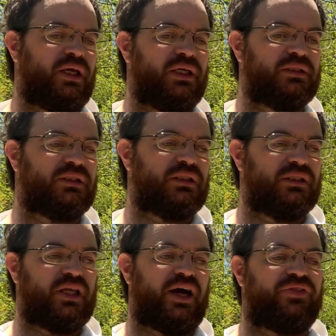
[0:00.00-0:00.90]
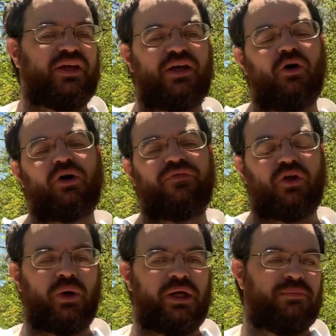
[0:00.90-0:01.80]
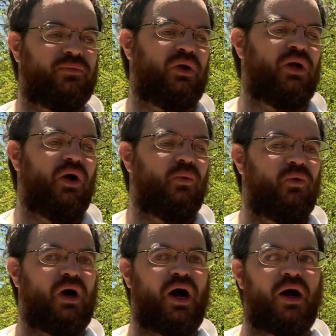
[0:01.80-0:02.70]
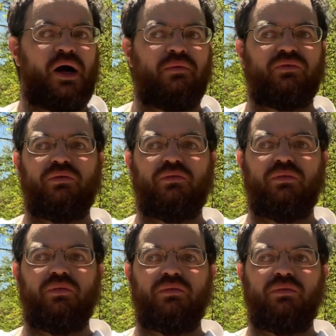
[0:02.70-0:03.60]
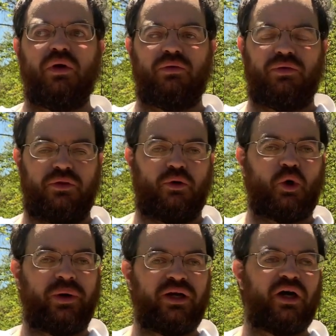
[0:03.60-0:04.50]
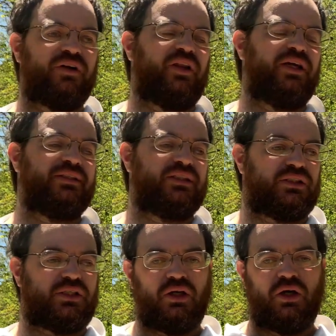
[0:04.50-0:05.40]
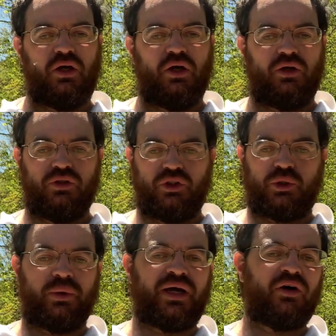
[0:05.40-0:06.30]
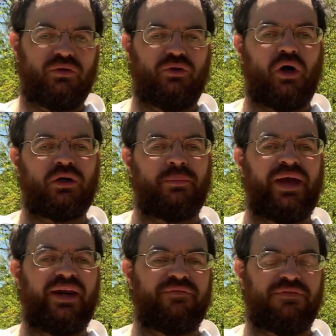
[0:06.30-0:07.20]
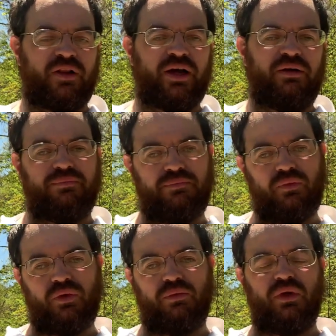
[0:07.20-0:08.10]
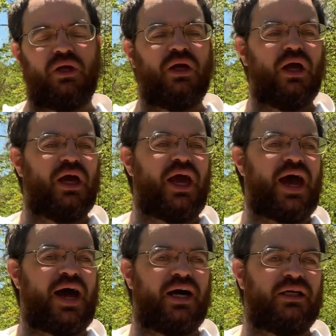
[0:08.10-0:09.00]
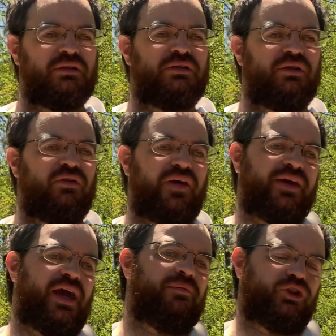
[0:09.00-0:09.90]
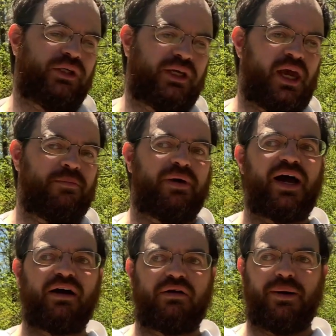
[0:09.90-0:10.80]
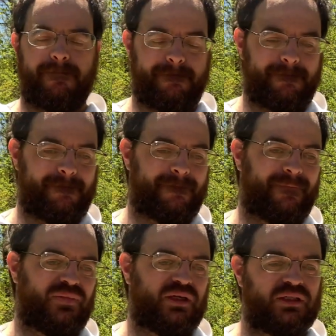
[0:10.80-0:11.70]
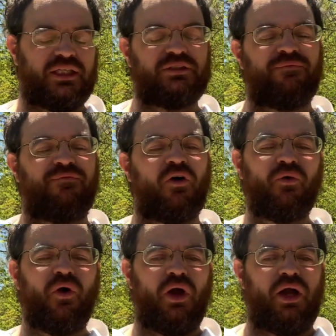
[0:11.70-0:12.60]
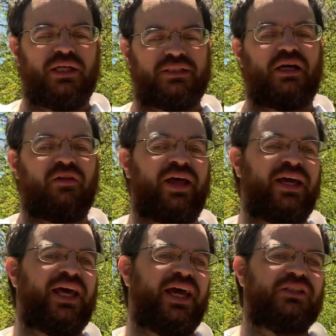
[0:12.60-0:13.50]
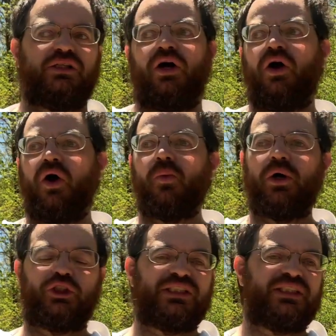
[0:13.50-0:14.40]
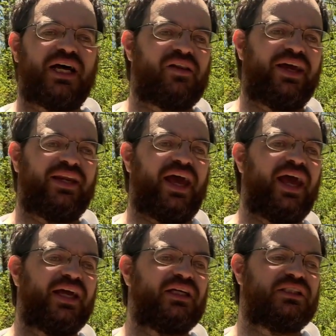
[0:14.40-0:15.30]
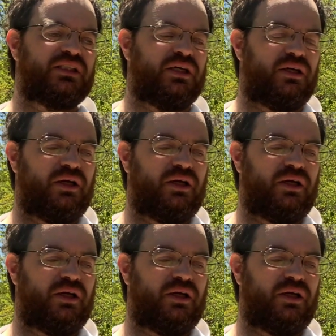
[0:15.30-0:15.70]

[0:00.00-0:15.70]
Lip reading: is that they killed off the queen. The queen got released. She went out on a maiden flight, and she came back nice and full, started laying eggs. Once she started laying eggs,